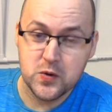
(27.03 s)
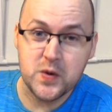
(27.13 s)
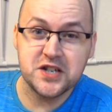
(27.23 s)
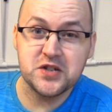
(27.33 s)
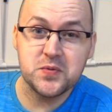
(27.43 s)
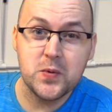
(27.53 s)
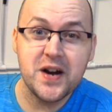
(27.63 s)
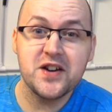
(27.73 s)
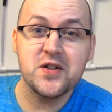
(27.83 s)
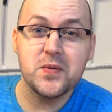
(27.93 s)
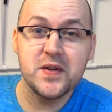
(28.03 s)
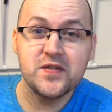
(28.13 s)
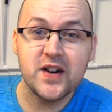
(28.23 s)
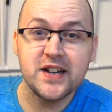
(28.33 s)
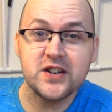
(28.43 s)
Which is where we
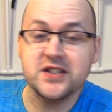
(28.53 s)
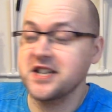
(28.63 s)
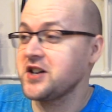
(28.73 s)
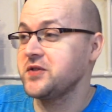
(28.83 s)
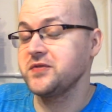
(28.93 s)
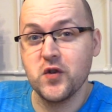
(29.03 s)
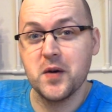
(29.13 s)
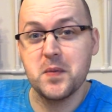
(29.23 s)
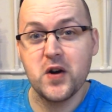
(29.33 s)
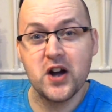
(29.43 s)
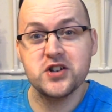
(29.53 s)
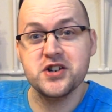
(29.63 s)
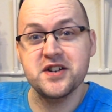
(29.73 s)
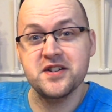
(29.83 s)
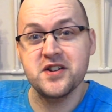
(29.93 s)
find ourselves for a
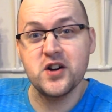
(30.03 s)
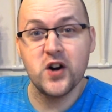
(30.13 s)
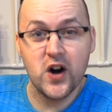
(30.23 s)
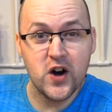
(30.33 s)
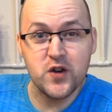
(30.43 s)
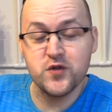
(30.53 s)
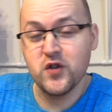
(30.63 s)
production of